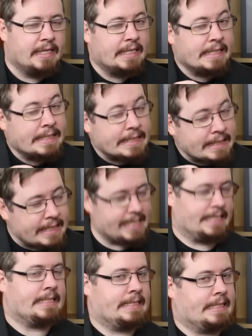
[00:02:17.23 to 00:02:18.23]

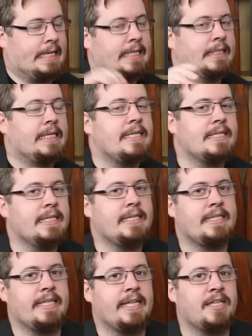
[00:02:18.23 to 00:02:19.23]
unless
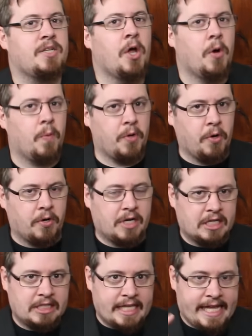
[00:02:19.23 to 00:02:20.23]
these things were
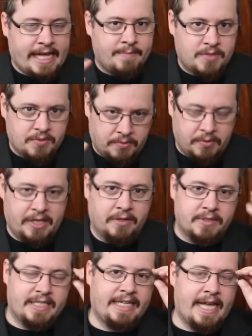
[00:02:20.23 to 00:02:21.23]
not clamped or
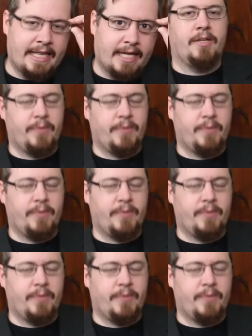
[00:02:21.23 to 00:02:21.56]
held together.